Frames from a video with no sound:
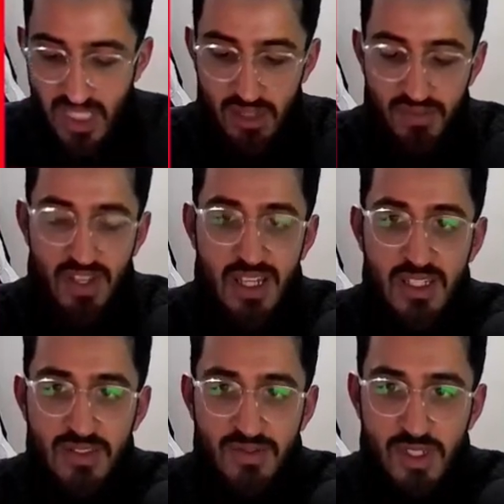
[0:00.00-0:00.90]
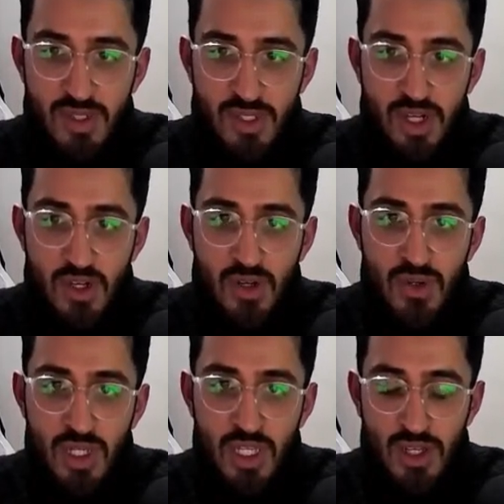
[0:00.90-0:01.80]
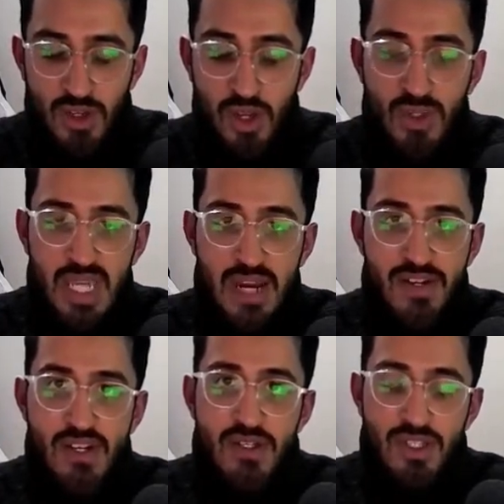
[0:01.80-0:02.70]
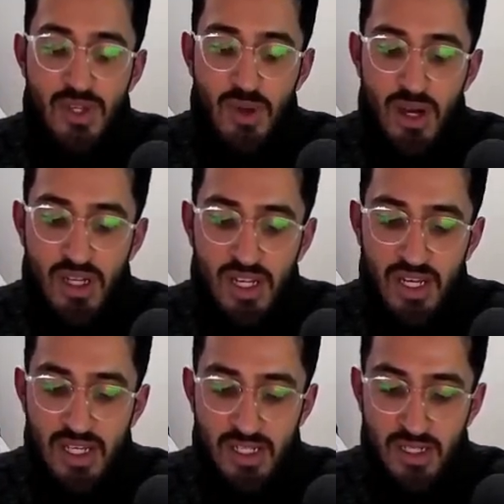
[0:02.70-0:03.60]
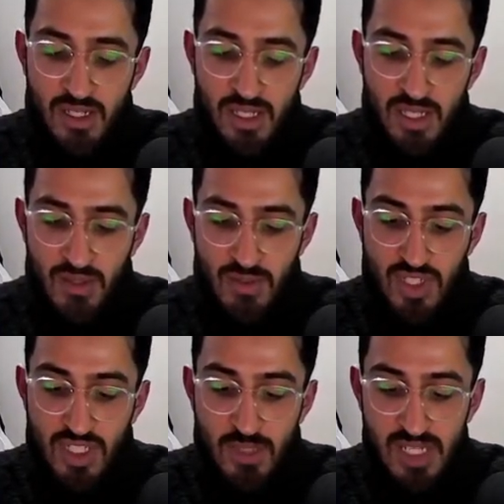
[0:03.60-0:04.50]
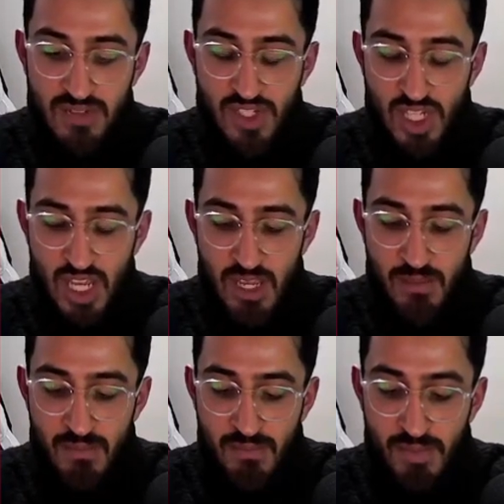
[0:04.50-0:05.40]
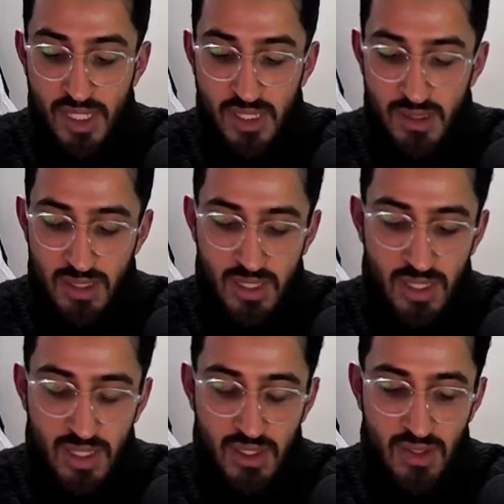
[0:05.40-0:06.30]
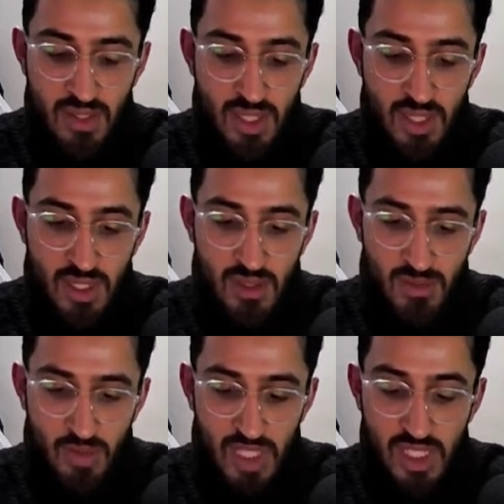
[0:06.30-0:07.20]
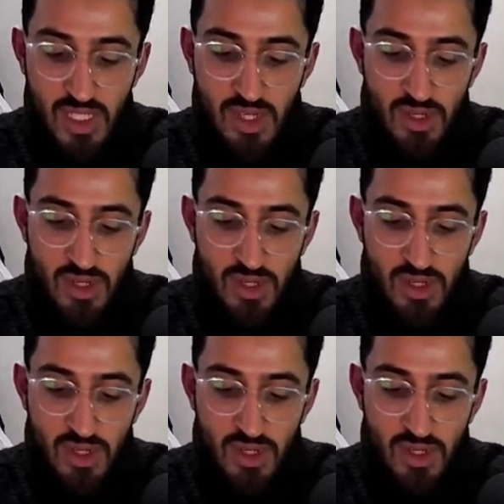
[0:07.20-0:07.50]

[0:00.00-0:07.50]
Five to go. No Gyarados, no Arcanine. It's a bit of a shame, but we got